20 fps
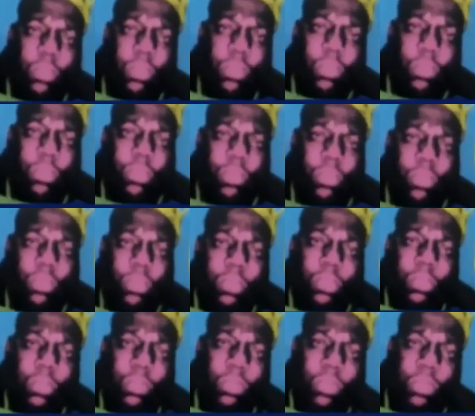
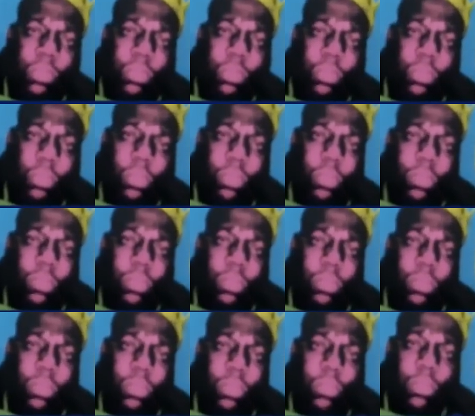
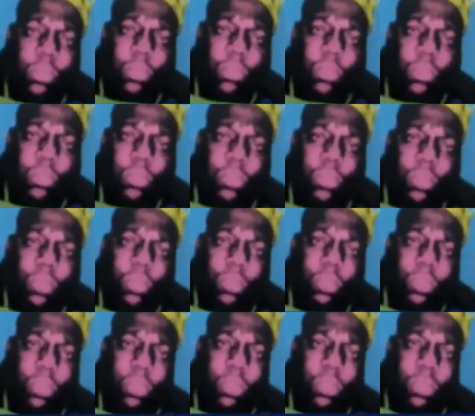
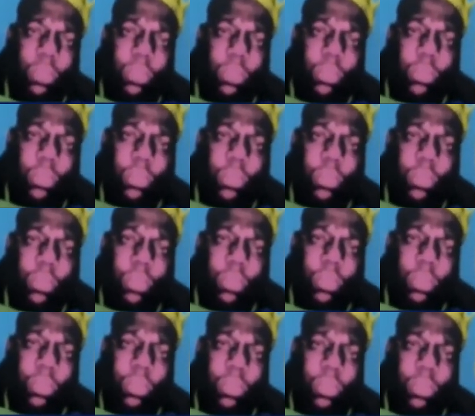
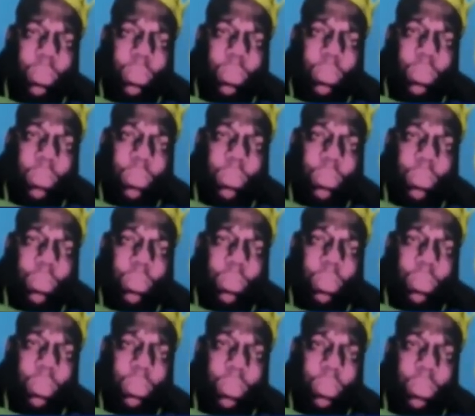
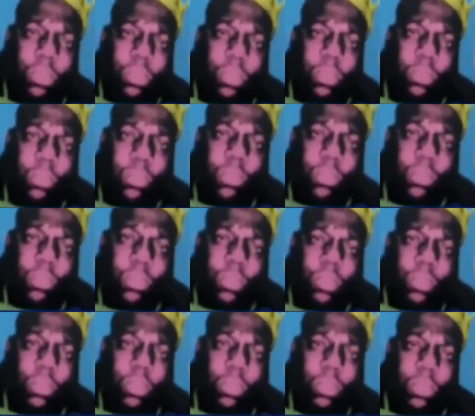
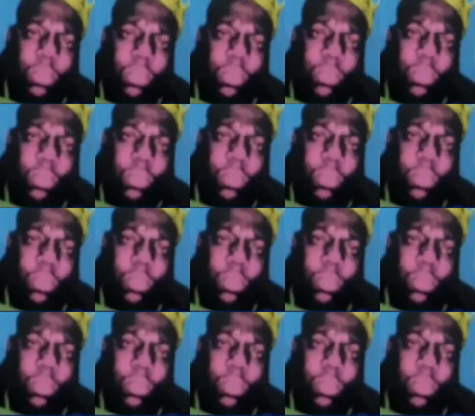(not speaking)